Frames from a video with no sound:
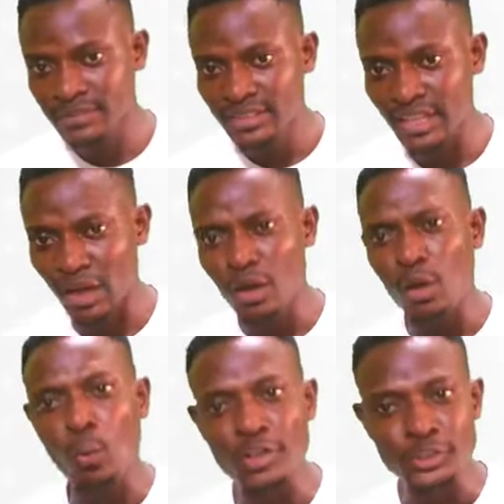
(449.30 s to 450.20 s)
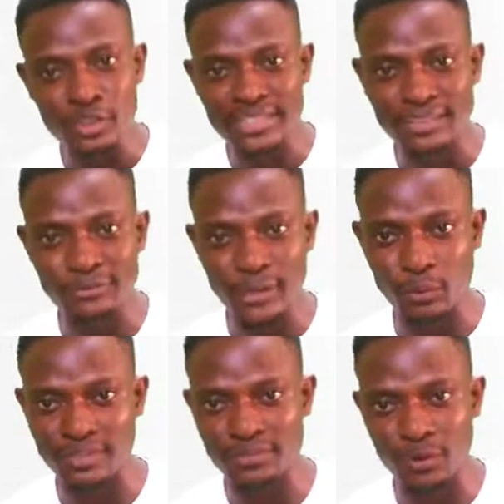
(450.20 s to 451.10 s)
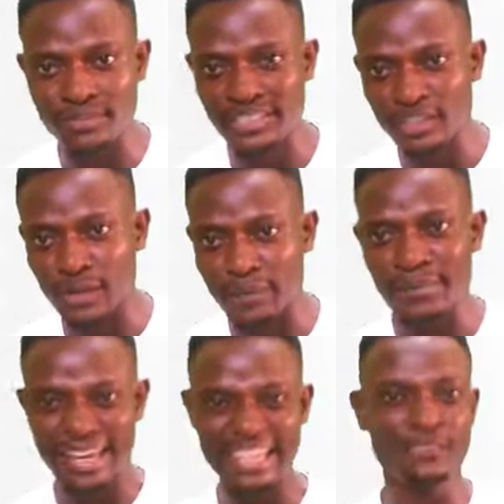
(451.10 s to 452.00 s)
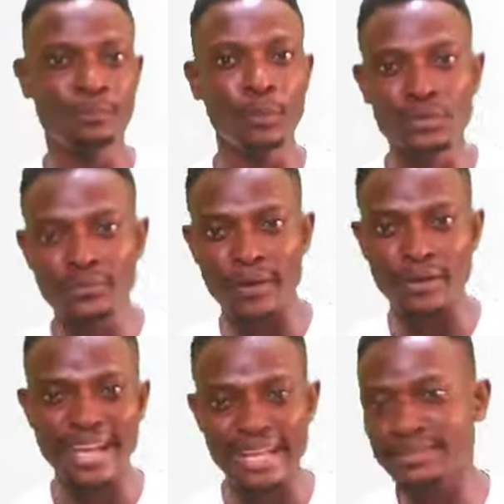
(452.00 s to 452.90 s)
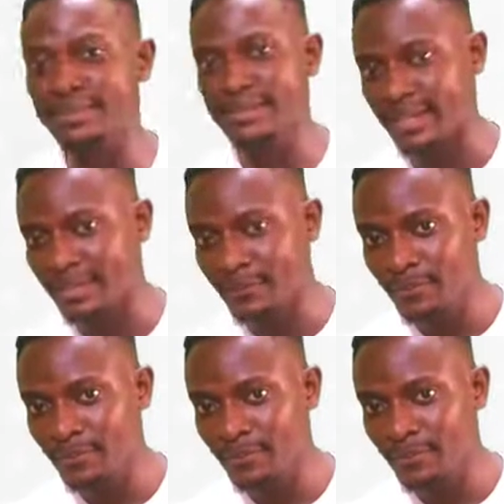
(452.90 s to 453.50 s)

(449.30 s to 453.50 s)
Now, what shows that Frank was involved in the crime? His books found at the scene.